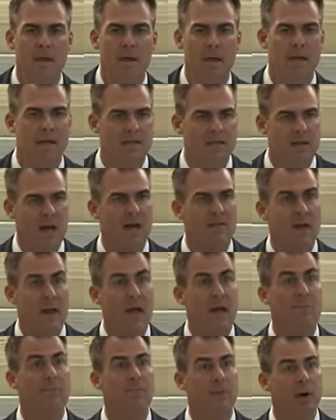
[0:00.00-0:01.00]
inside that
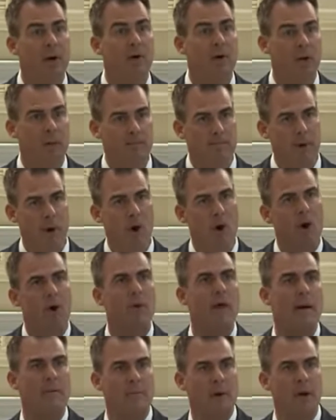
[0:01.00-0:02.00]
$8 billion, part
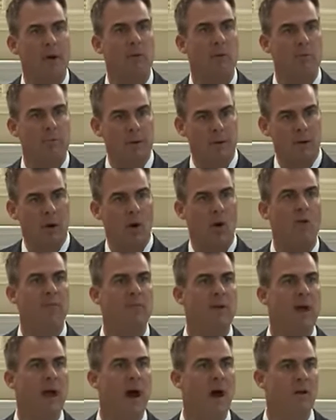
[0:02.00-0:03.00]
of that money will be
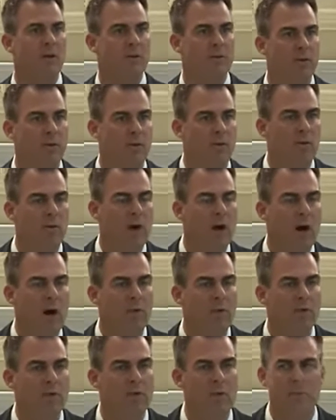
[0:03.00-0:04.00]
carved out through
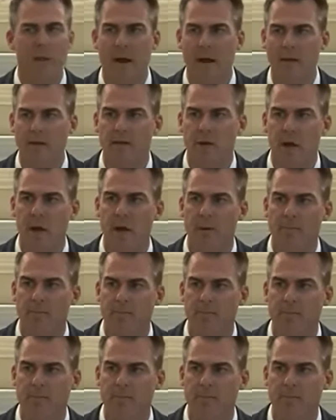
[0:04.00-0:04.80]
through the managed care.